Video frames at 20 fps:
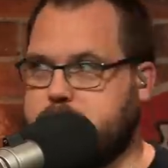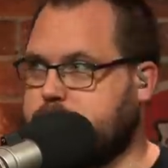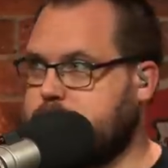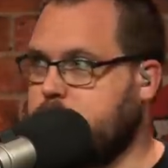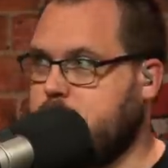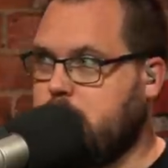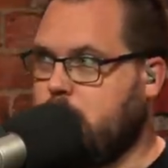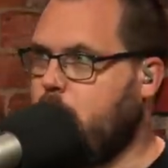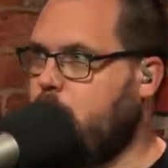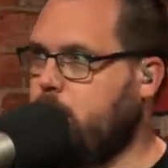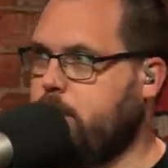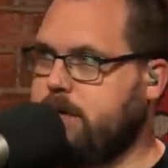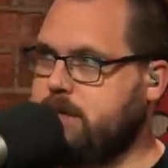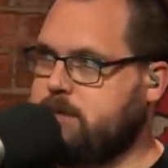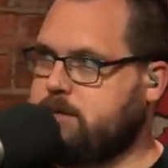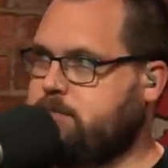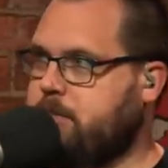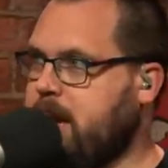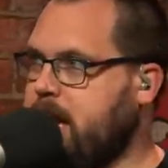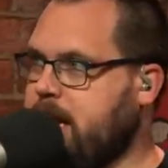is, oh,
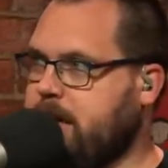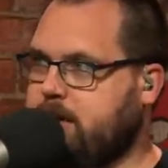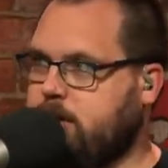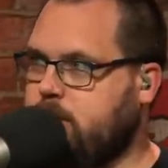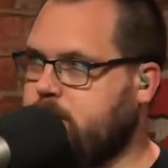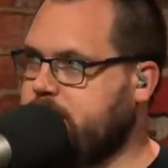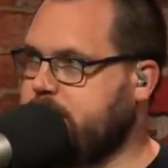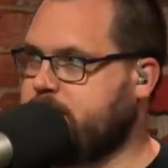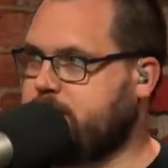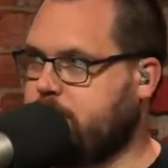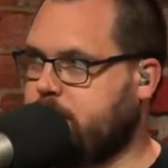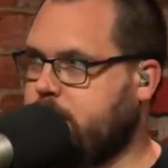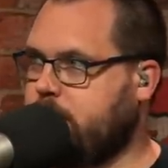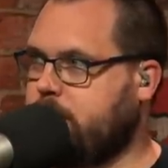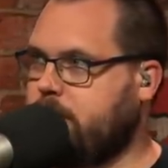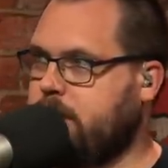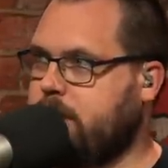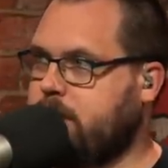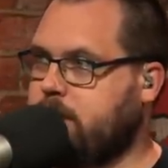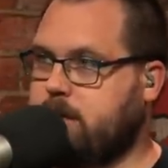he's back, oh, he's
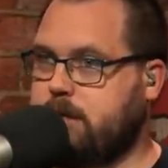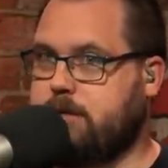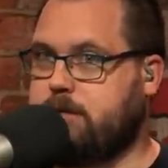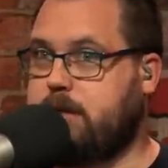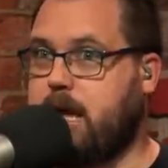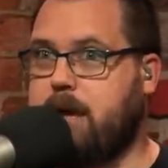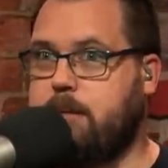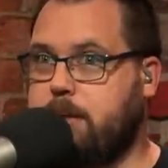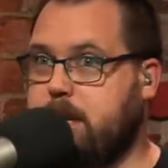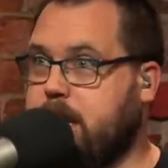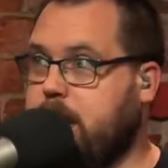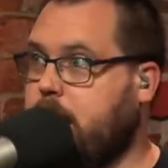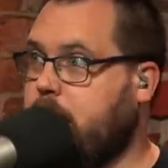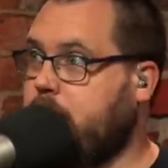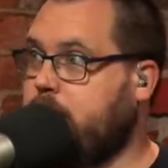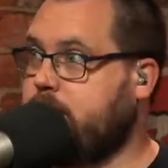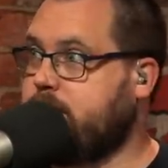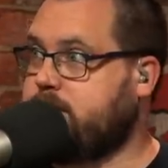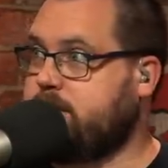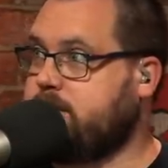hurt, Damian
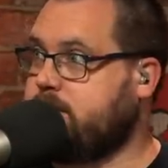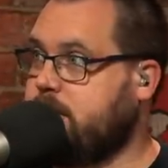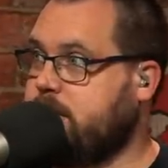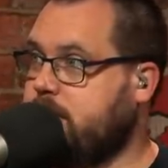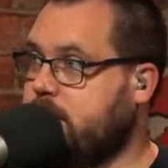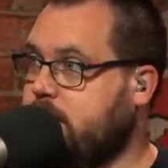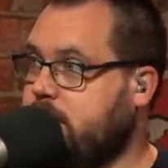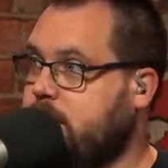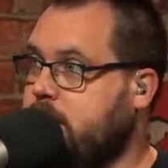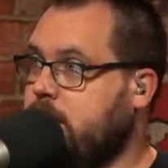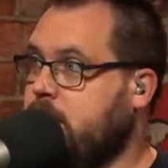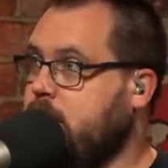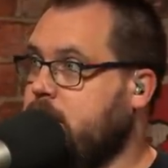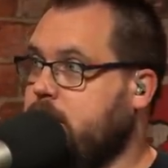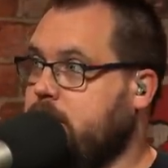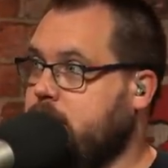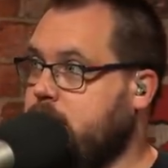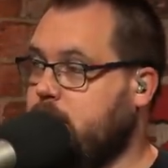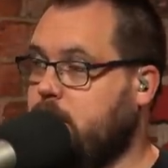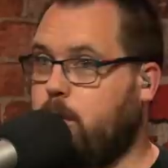Harris, is he going
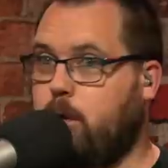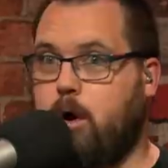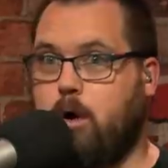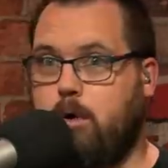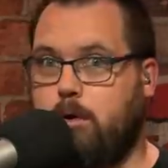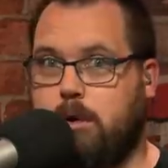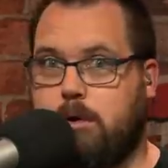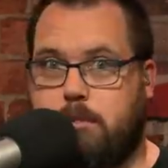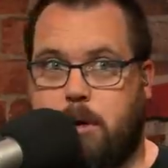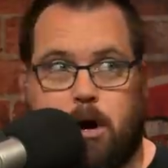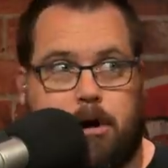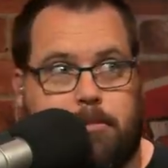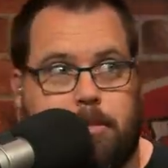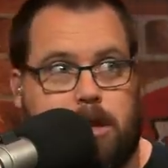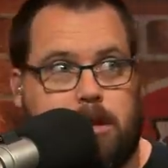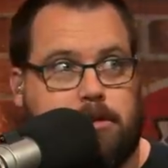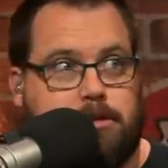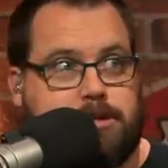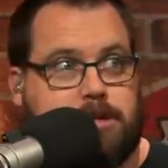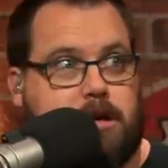to, oh, Lamar
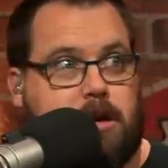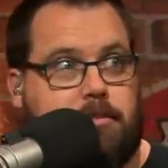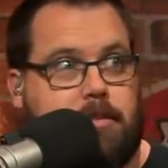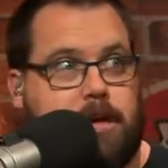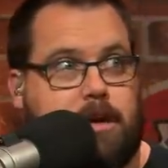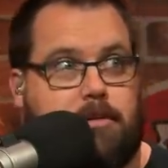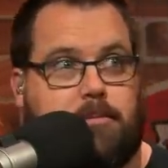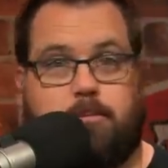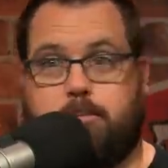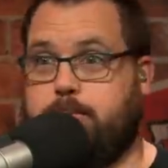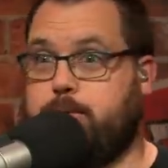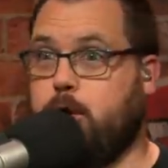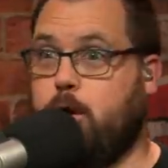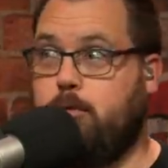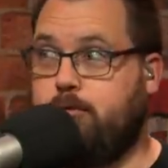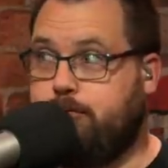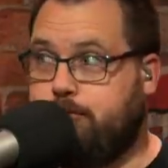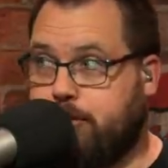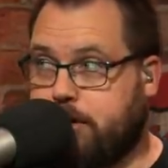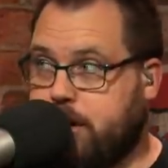Miller's coming in,
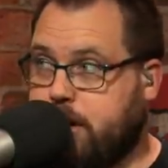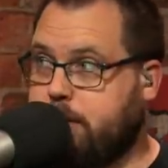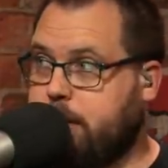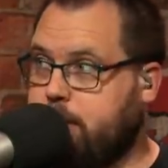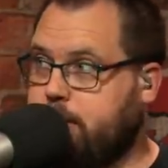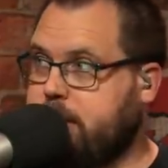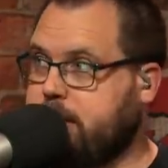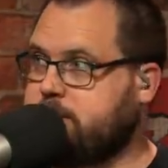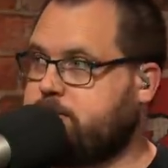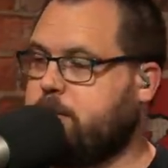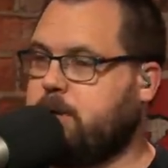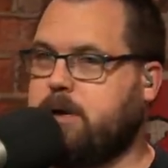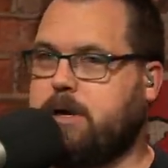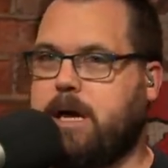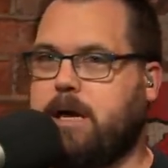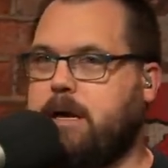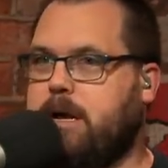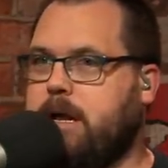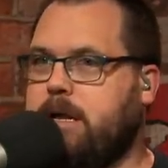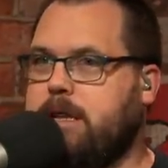don't forget about Rex
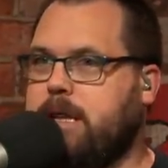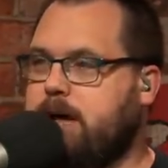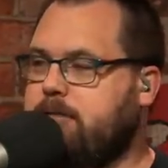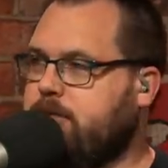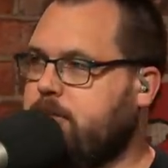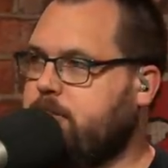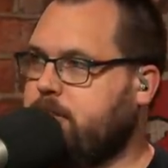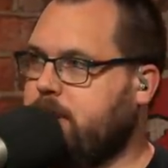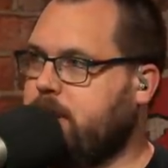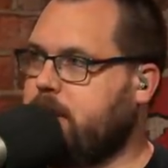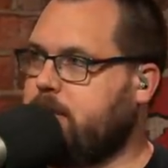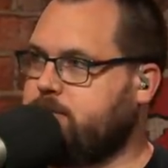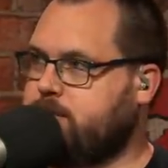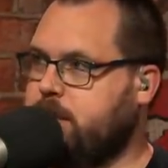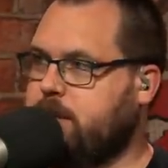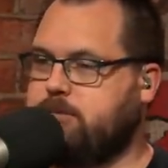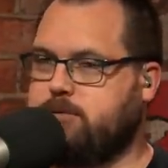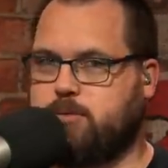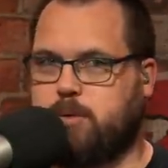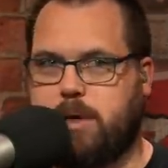Burkhead, and I never bring up
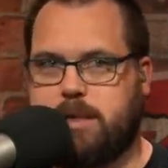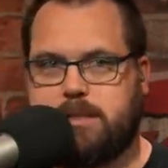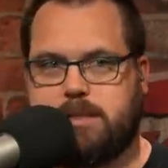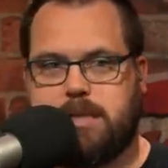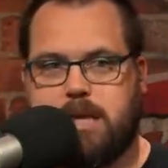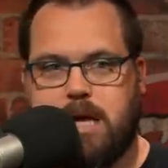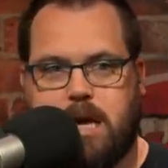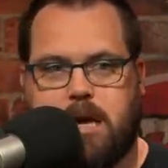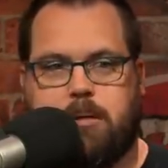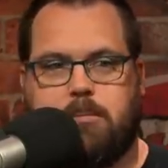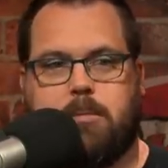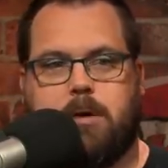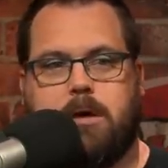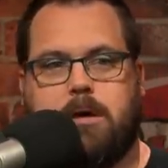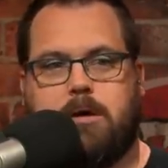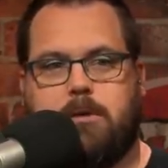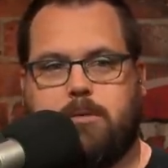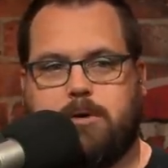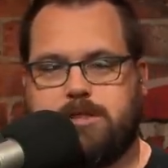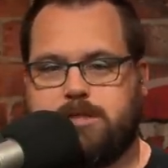James White's name,
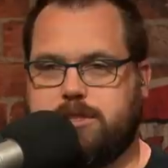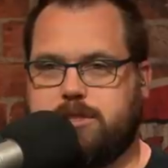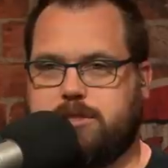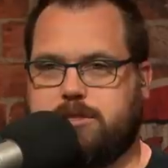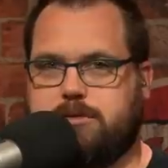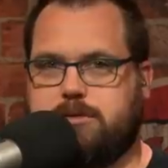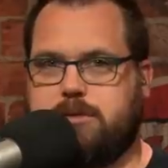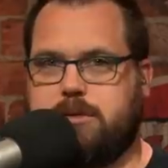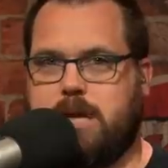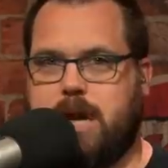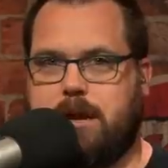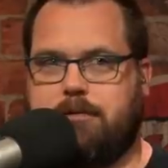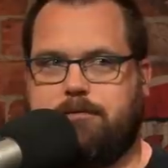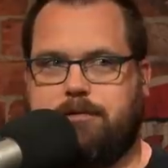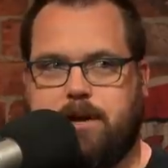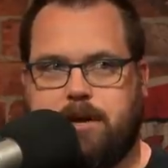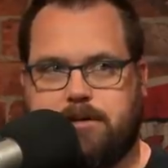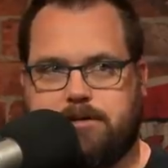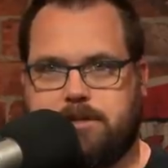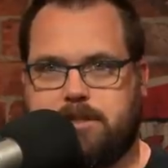which is not
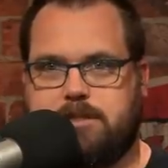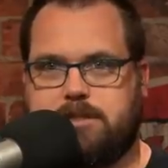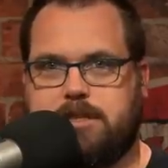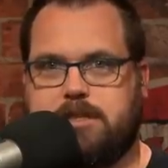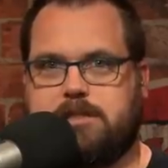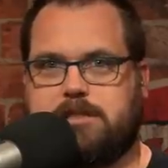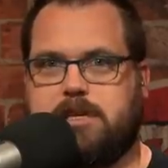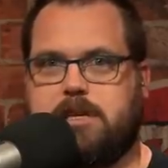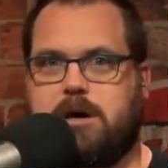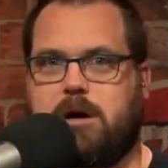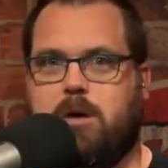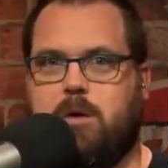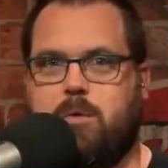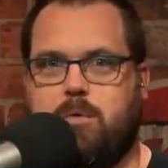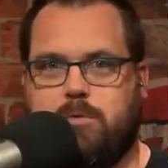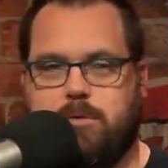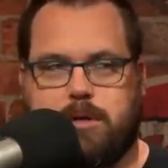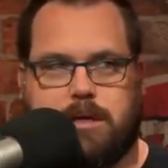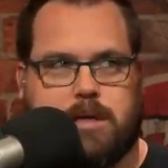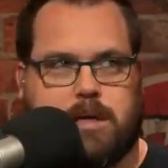fair since he's the
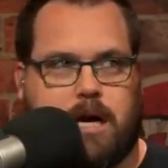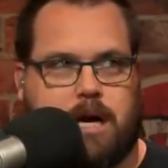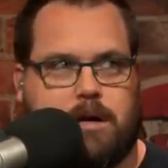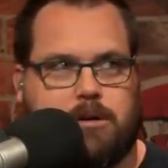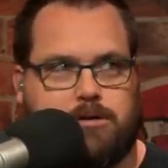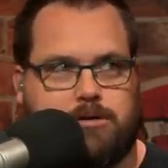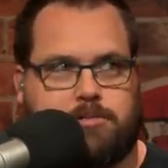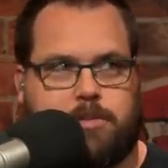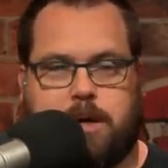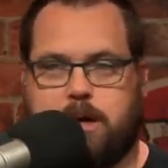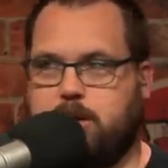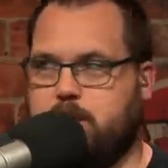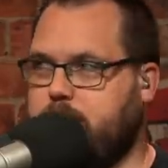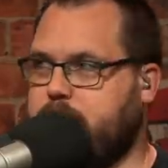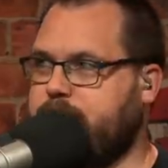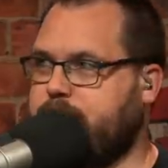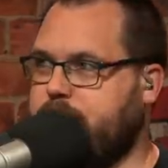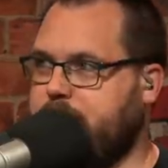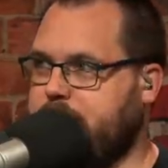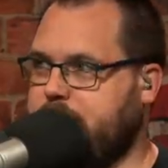only guy who's been good
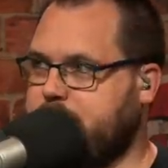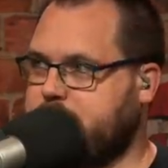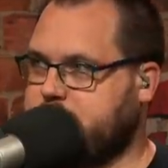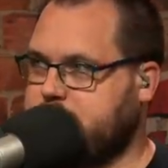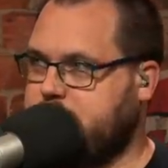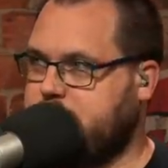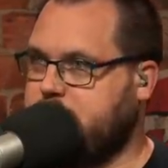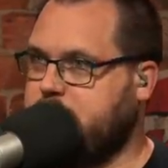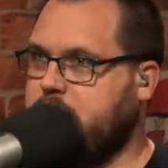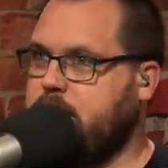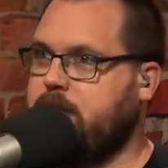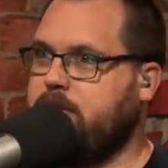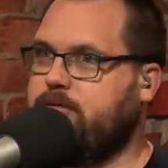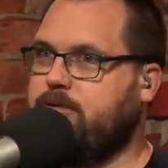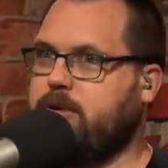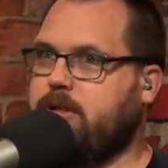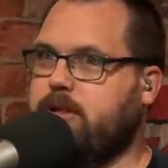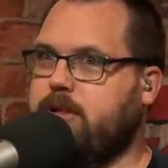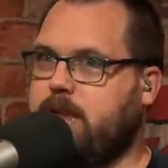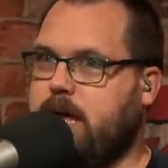at fantasy
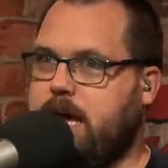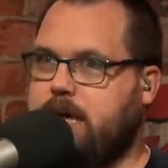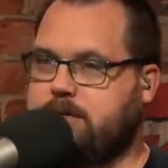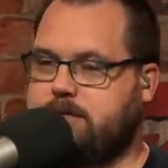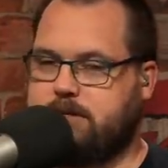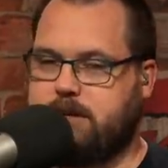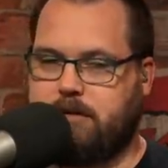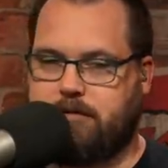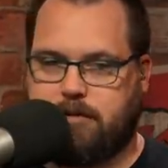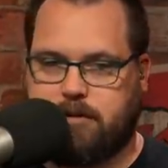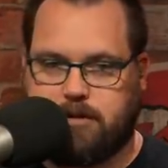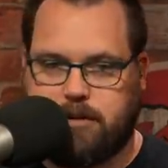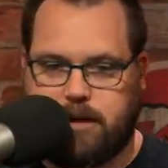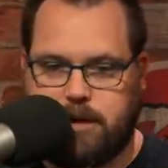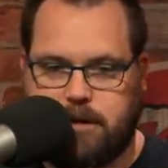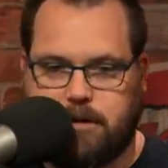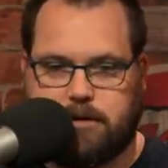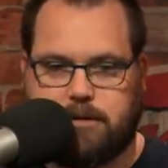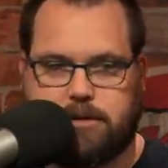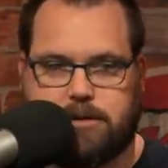for the last several
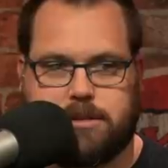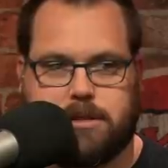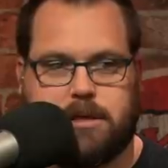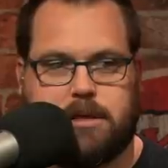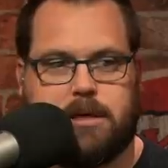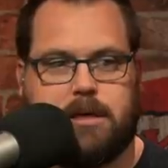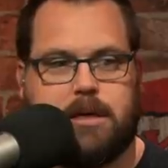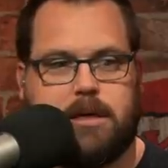years.